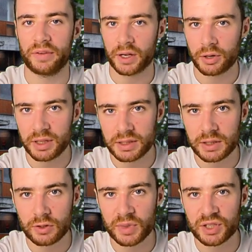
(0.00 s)
Without going
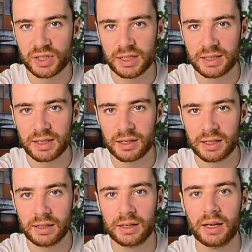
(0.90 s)
into too much
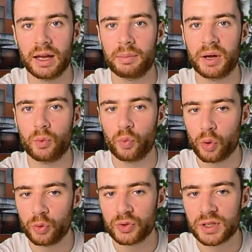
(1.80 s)
detail about
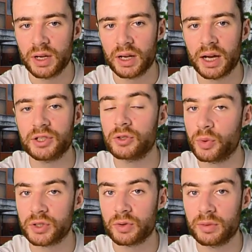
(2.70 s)
walls, I
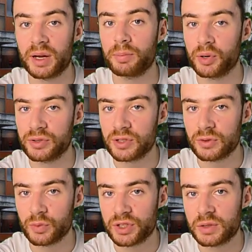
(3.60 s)
do want to talk about
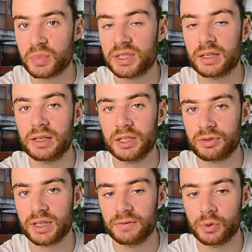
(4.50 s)
bonds, which is particularly
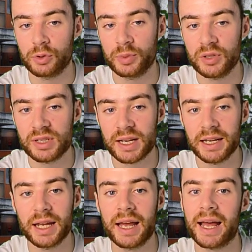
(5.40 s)
interesting for
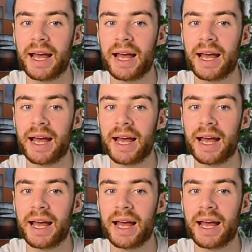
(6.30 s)
Corbusier,